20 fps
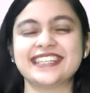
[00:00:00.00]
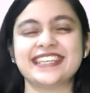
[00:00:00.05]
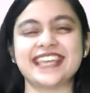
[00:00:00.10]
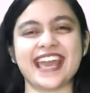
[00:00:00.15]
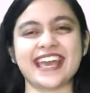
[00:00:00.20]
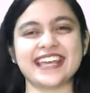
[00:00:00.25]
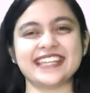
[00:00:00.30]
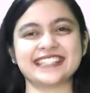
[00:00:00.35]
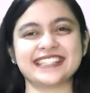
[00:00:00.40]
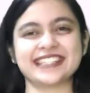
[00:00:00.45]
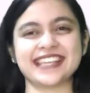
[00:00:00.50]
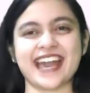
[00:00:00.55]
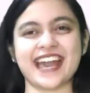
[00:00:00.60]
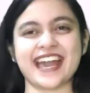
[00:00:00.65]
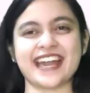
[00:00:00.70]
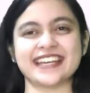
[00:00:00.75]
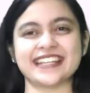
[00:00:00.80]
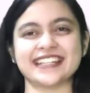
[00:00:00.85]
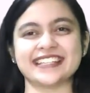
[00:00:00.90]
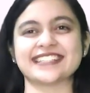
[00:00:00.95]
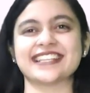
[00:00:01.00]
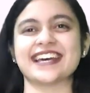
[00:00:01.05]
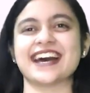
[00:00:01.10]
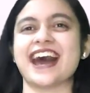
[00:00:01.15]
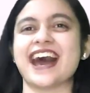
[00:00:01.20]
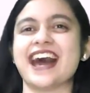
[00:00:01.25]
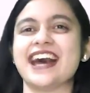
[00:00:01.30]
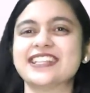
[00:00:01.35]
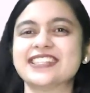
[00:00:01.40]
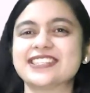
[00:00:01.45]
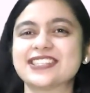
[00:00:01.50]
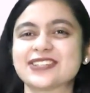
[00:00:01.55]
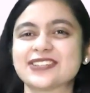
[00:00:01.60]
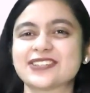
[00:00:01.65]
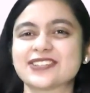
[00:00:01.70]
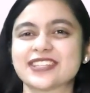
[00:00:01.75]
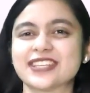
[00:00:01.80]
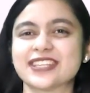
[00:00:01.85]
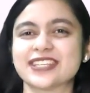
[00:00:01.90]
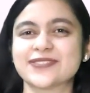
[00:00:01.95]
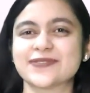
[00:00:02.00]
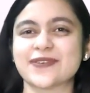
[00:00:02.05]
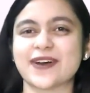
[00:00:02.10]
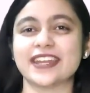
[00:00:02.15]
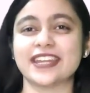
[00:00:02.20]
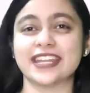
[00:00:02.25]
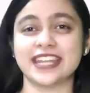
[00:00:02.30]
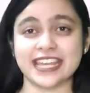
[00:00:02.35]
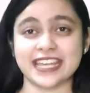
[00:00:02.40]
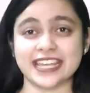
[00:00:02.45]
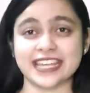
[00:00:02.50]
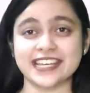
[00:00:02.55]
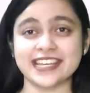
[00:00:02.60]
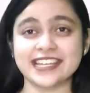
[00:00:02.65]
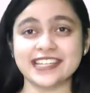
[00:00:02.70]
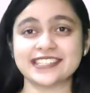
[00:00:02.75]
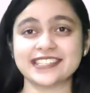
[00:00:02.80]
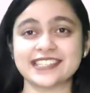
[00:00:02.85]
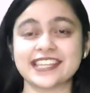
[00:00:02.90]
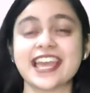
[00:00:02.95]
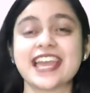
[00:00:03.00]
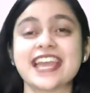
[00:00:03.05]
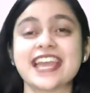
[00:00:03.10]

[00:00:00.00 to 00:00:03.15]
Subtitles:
Yes, guys. The answer to this one is